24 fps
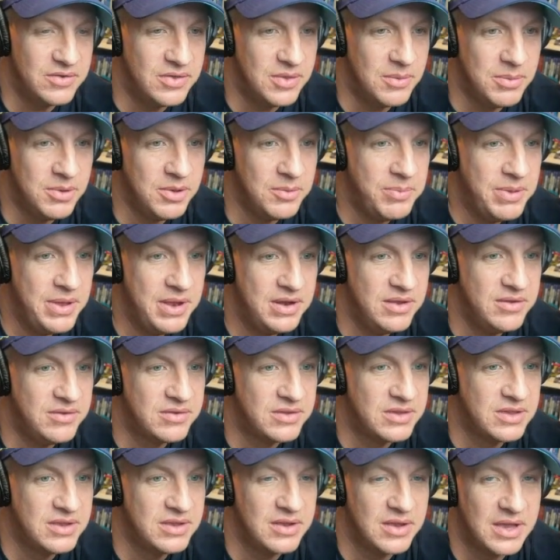The bullpen is
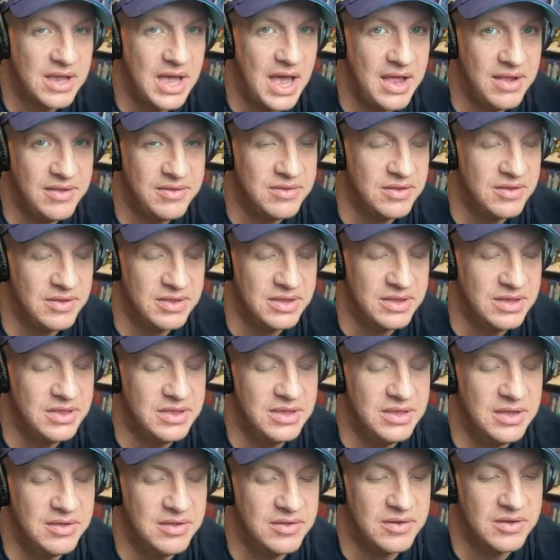constantly
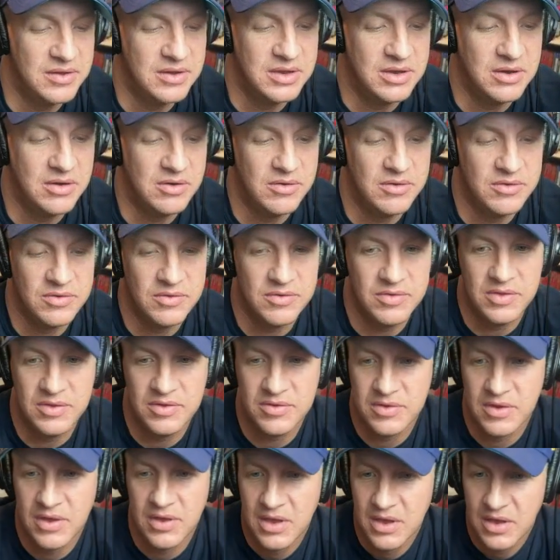the unsung heroes of
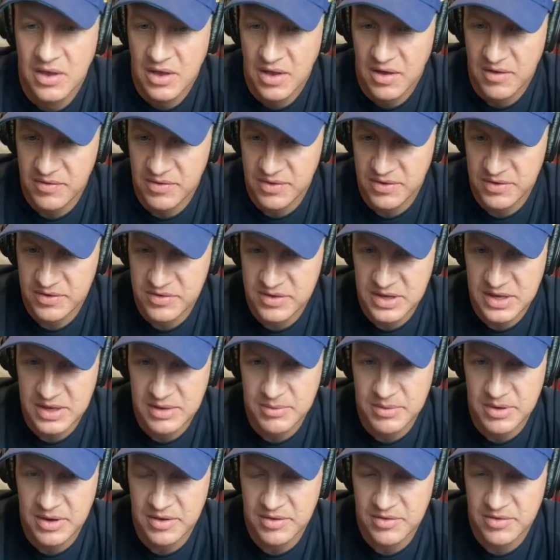this team,
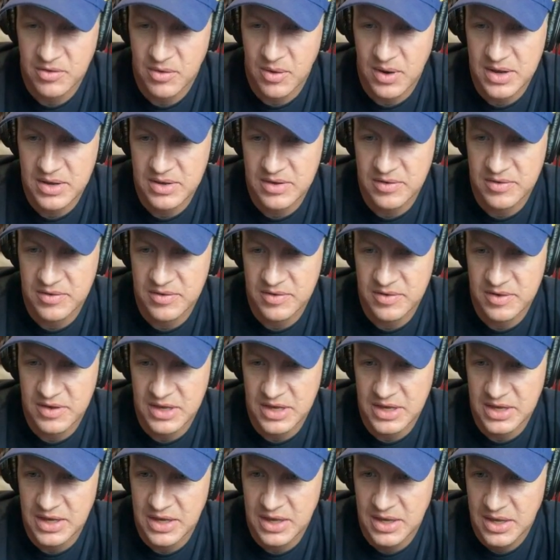and it's great to
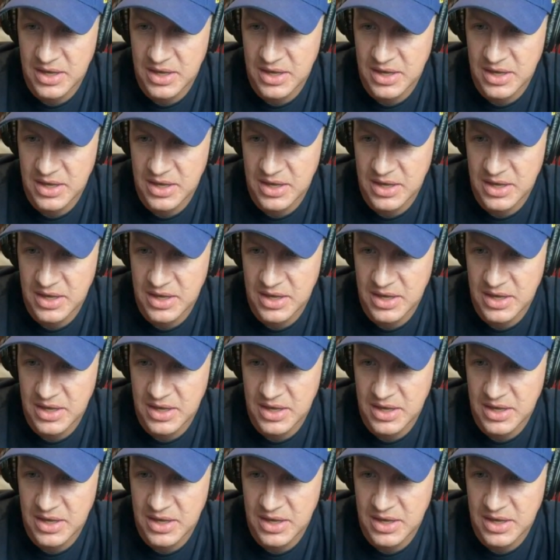see.